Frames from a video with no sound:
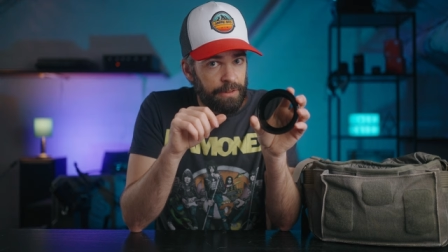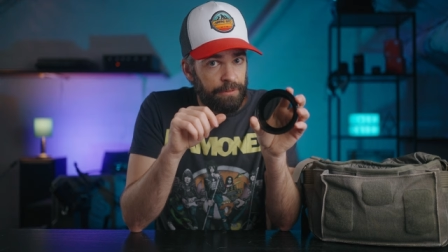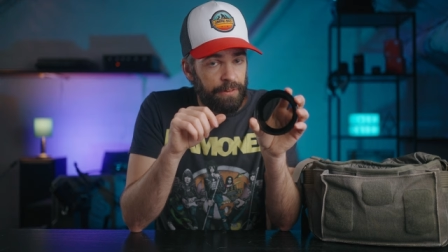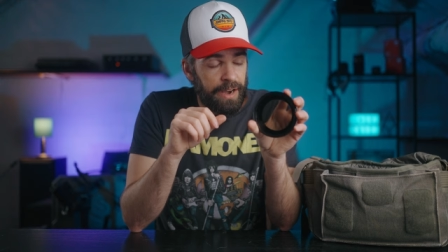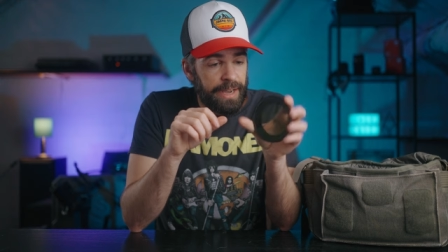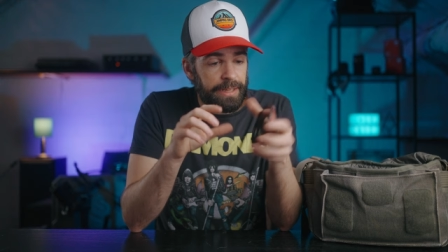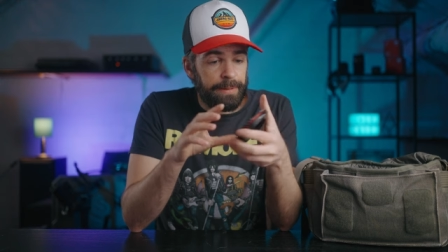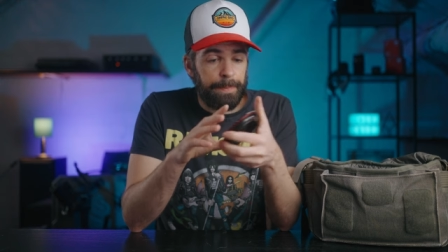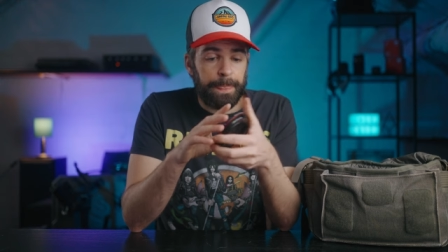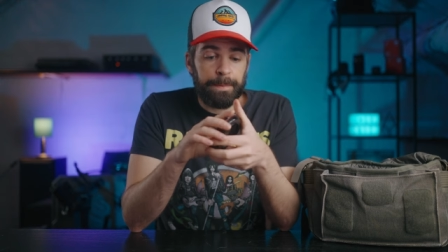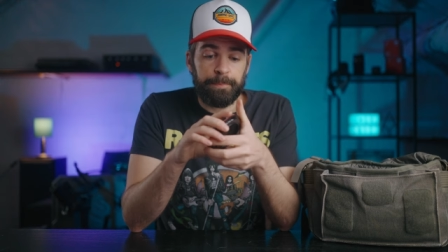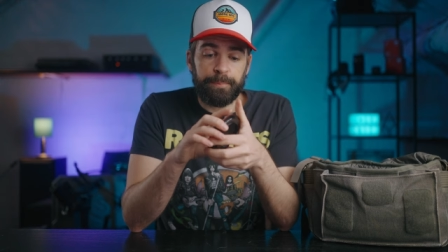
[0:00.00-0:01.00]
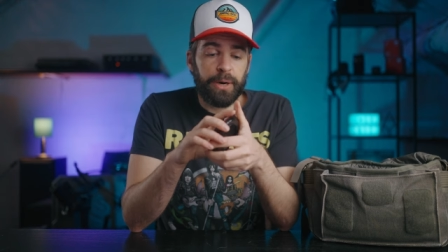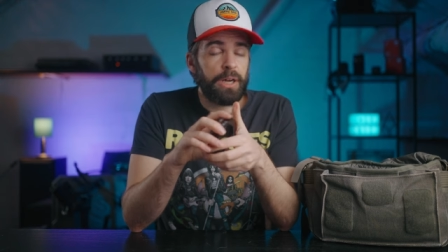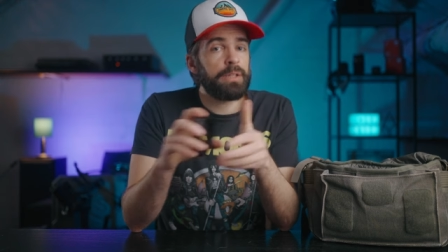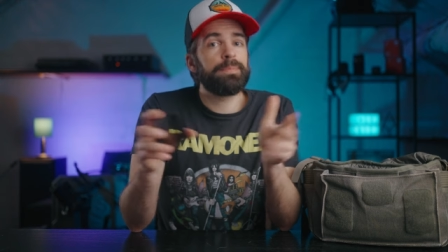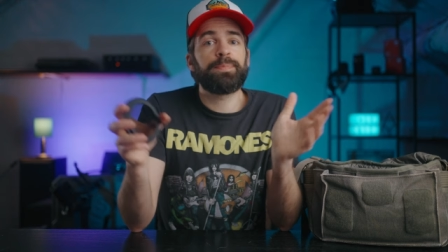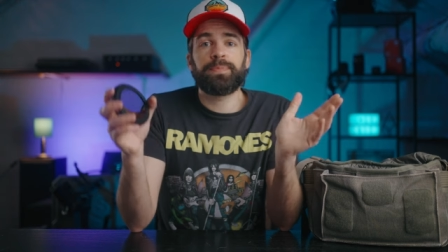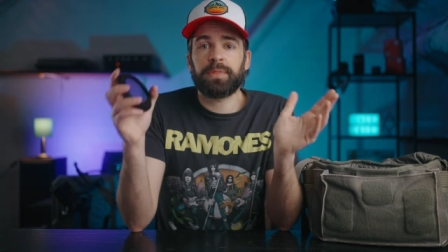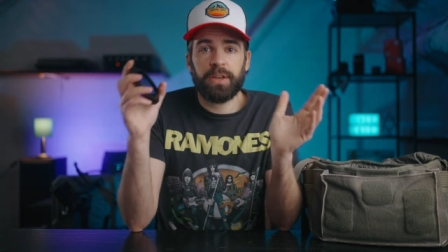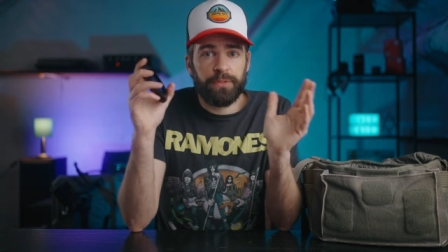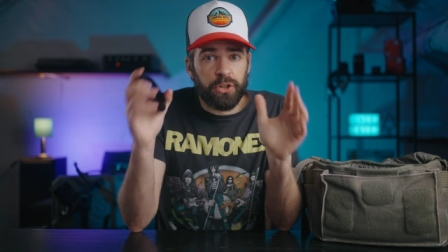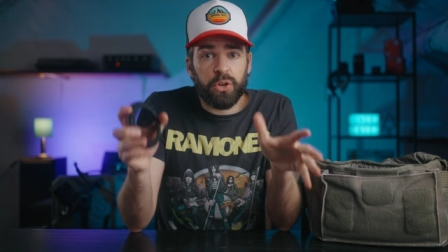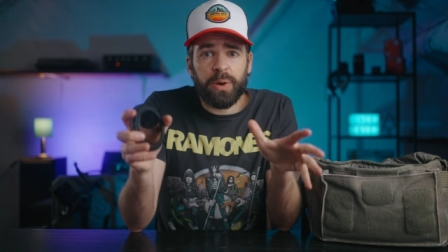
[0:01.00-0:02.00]
fine. But
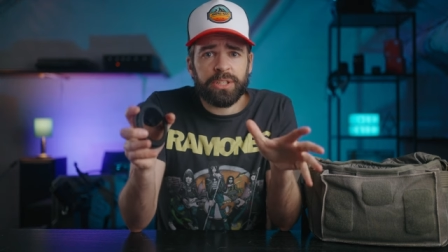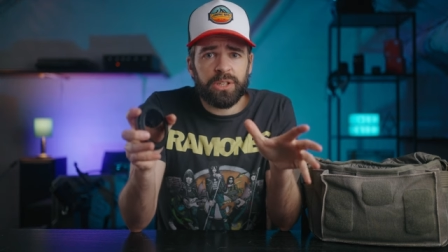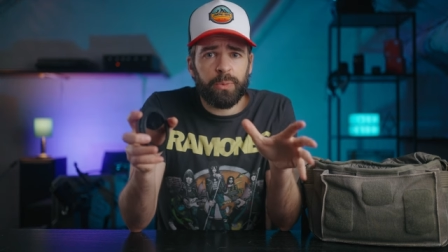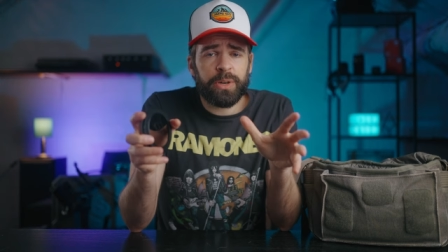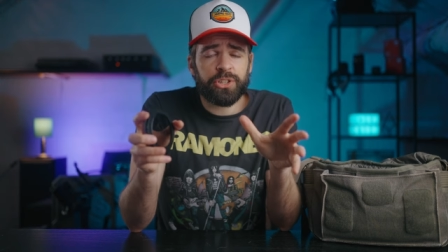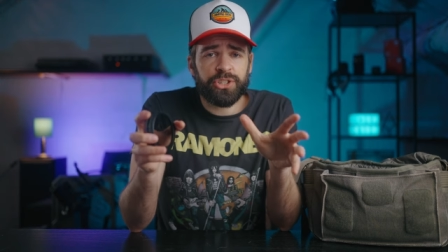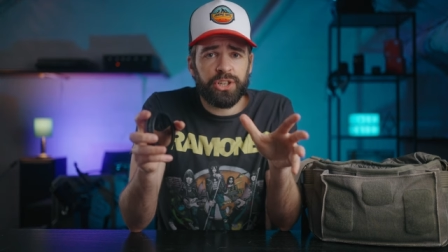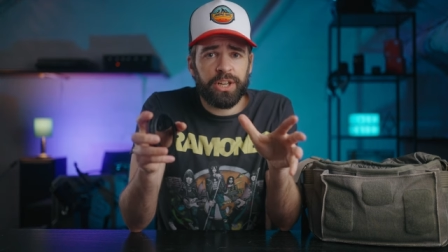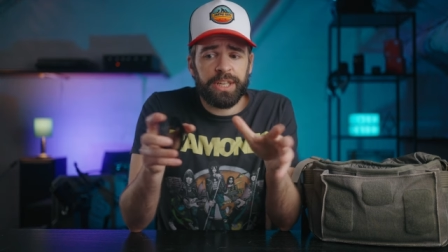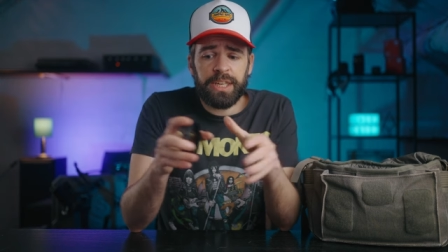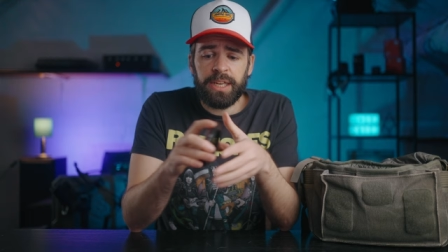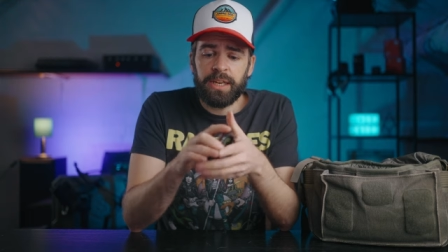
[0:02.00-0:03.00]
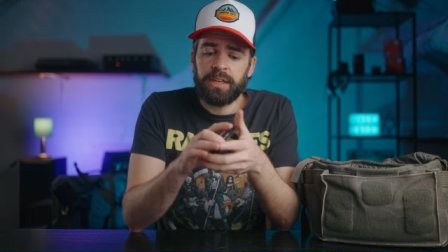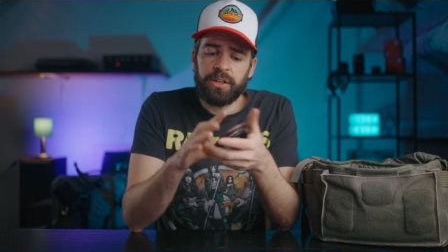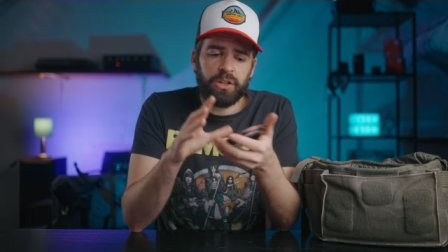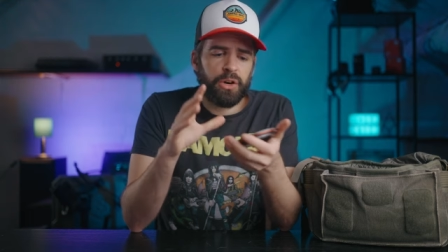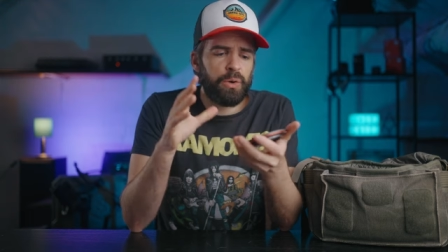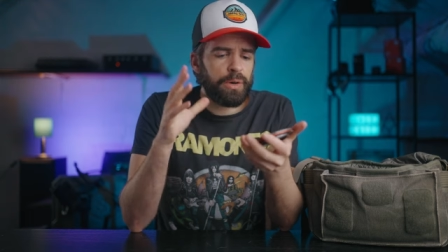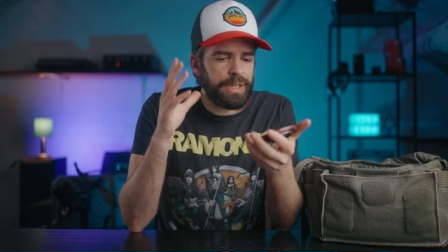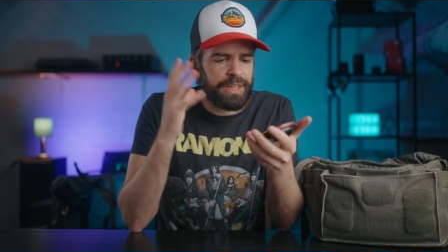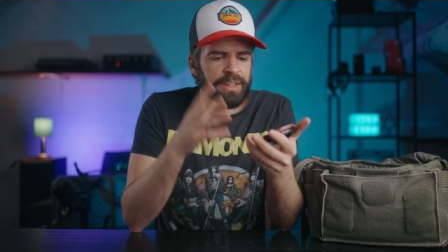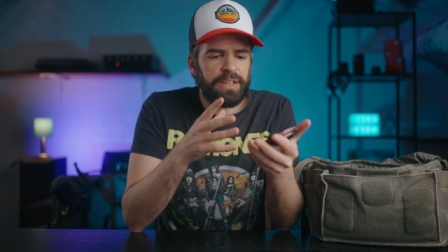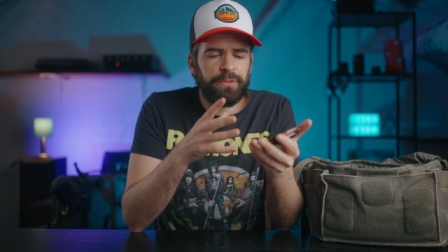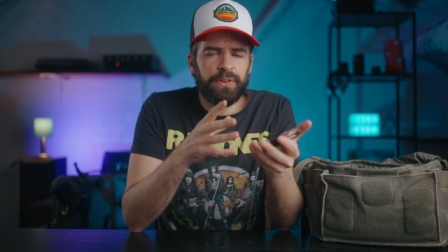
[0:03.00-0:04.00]
if you're going somewhere sunny, you know, an
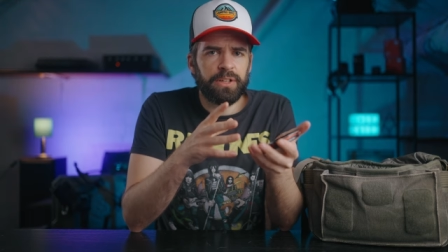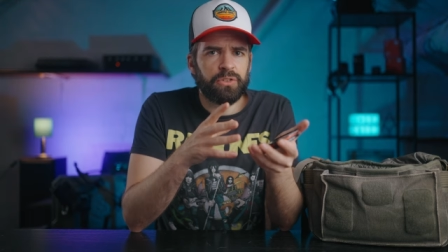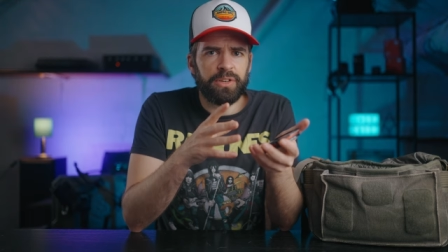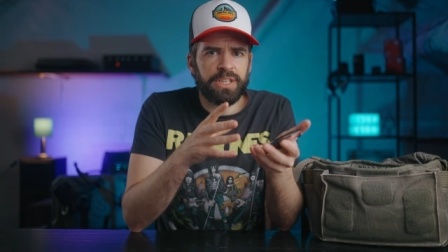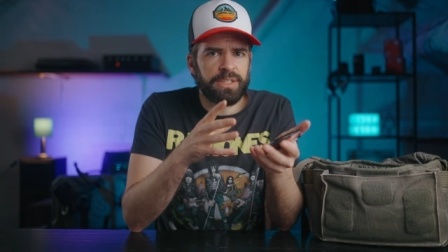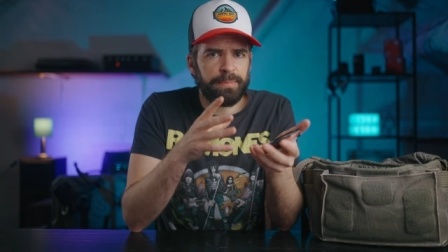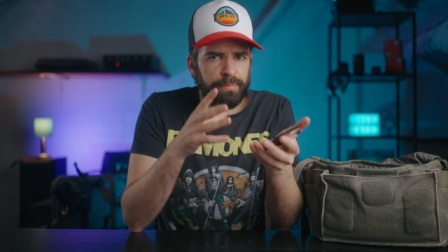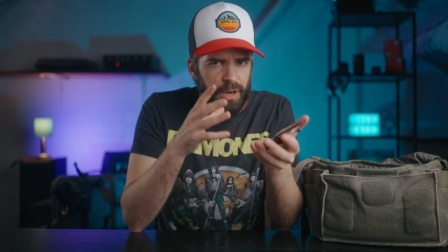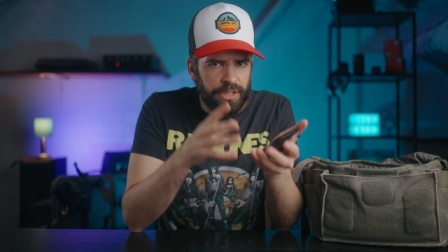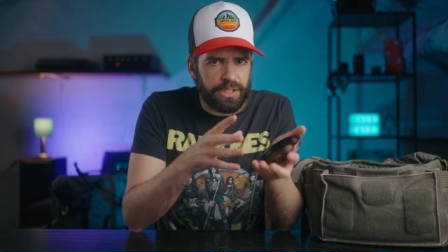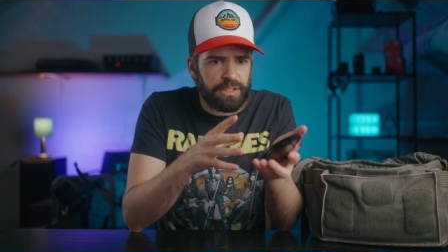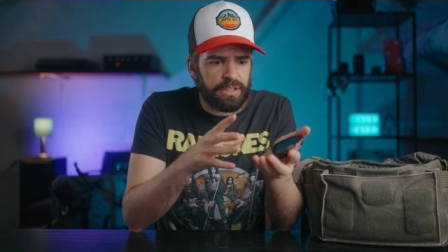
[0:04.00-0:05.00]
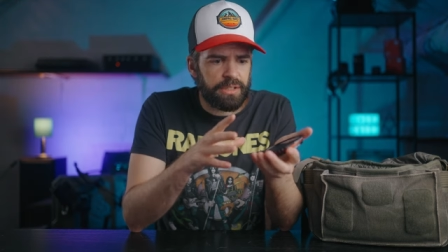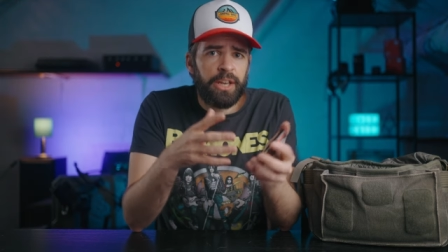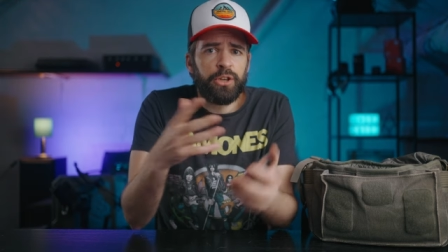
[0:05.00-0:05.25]
ND filter is a must.